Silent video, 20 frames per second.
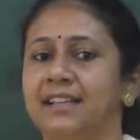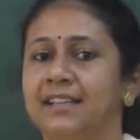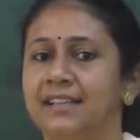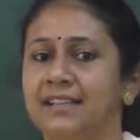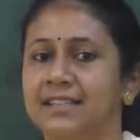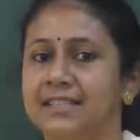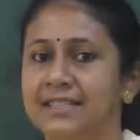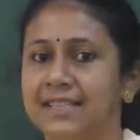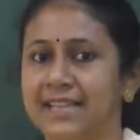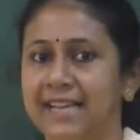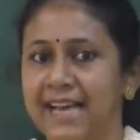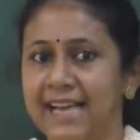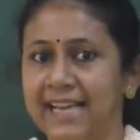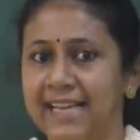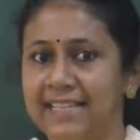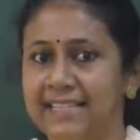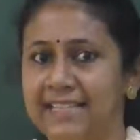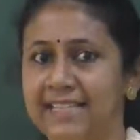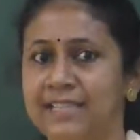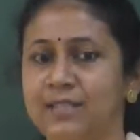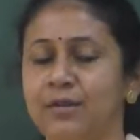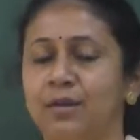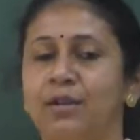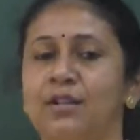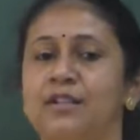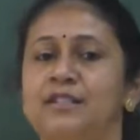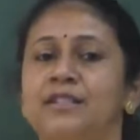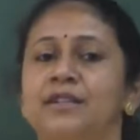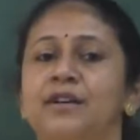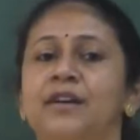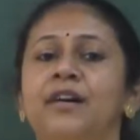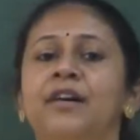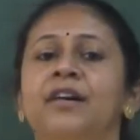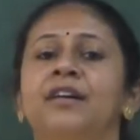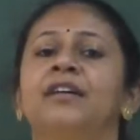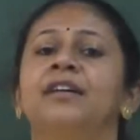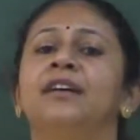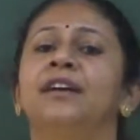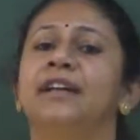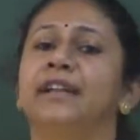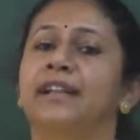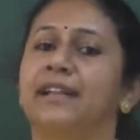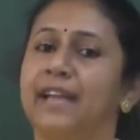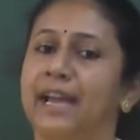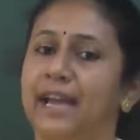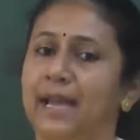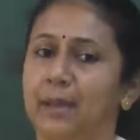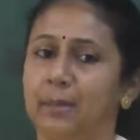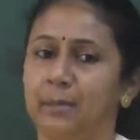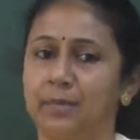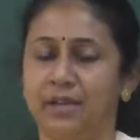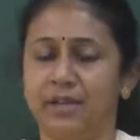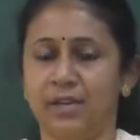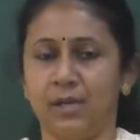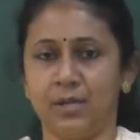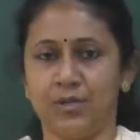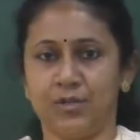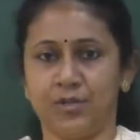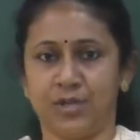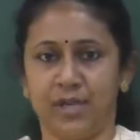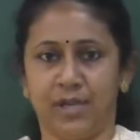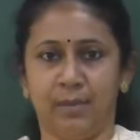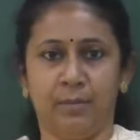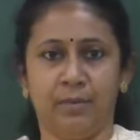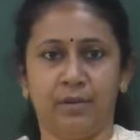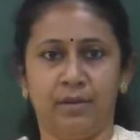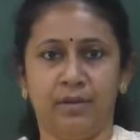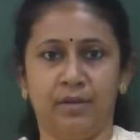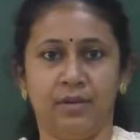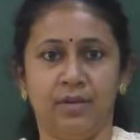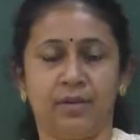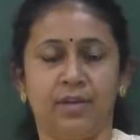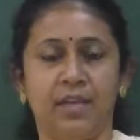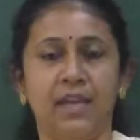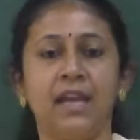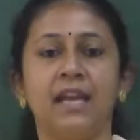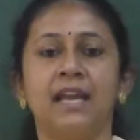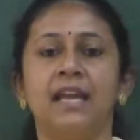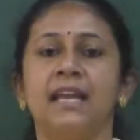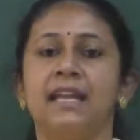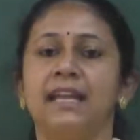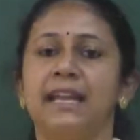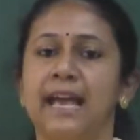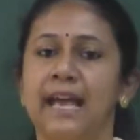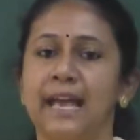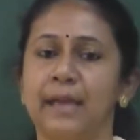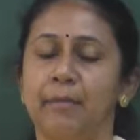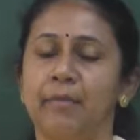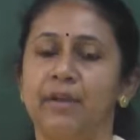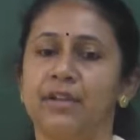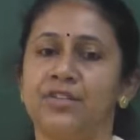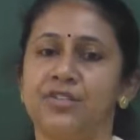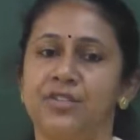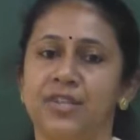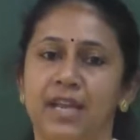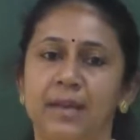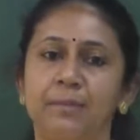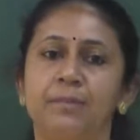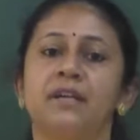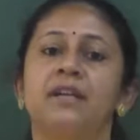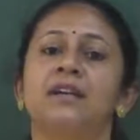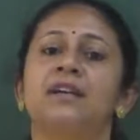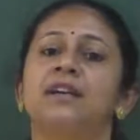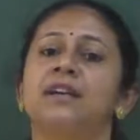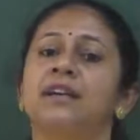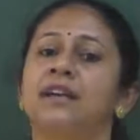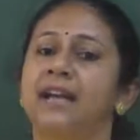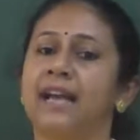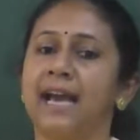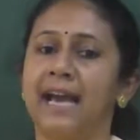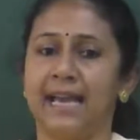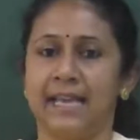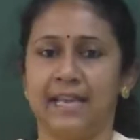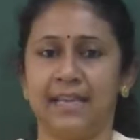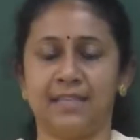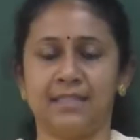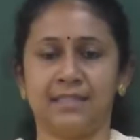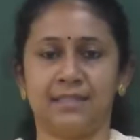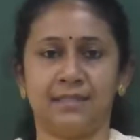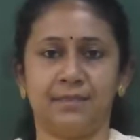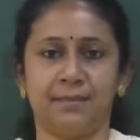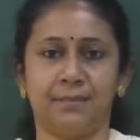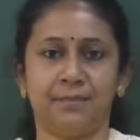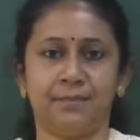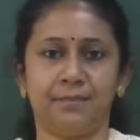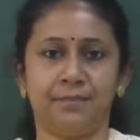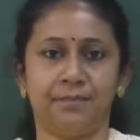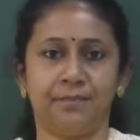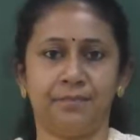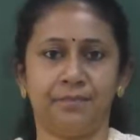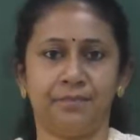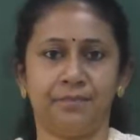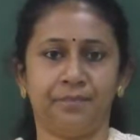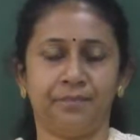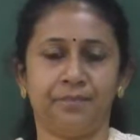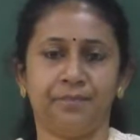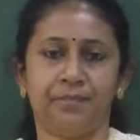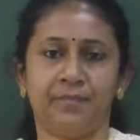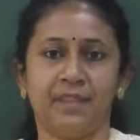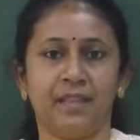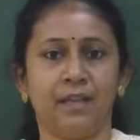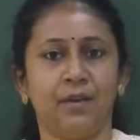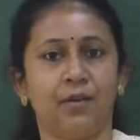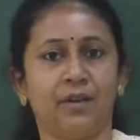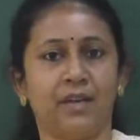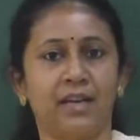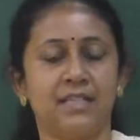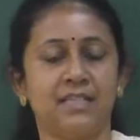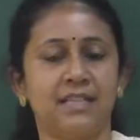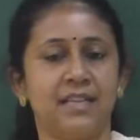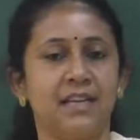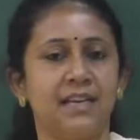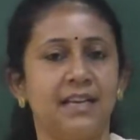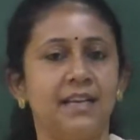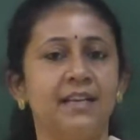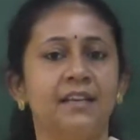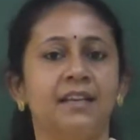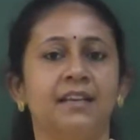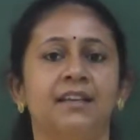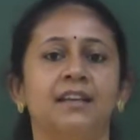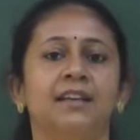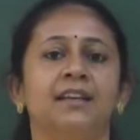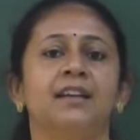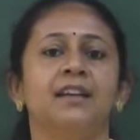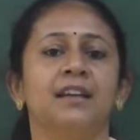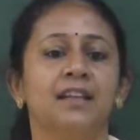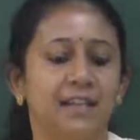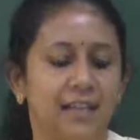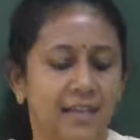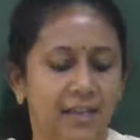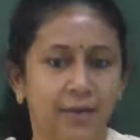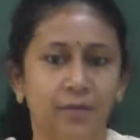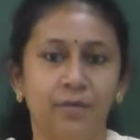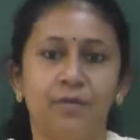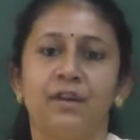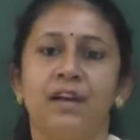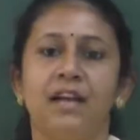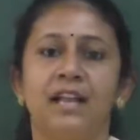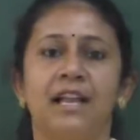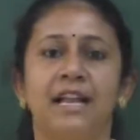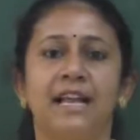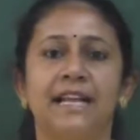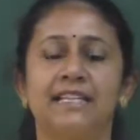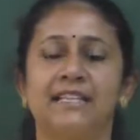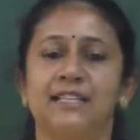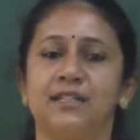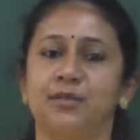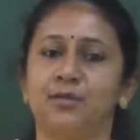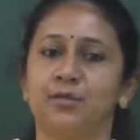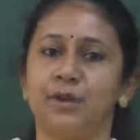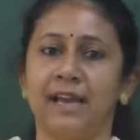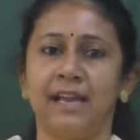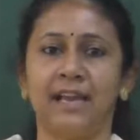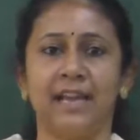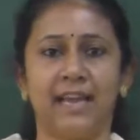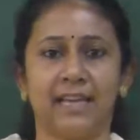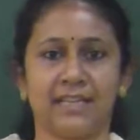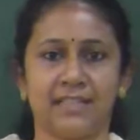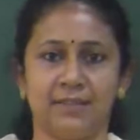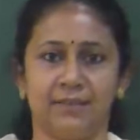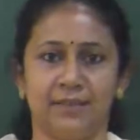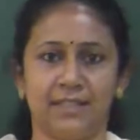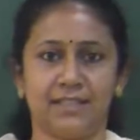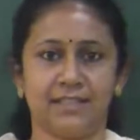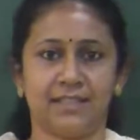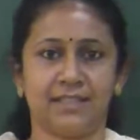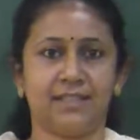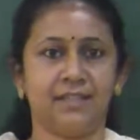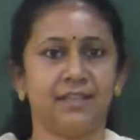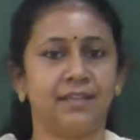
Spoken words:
this kite is also diamond in shape. Okay? Diamond shape kite. Okay, children? Now, let's do an activity.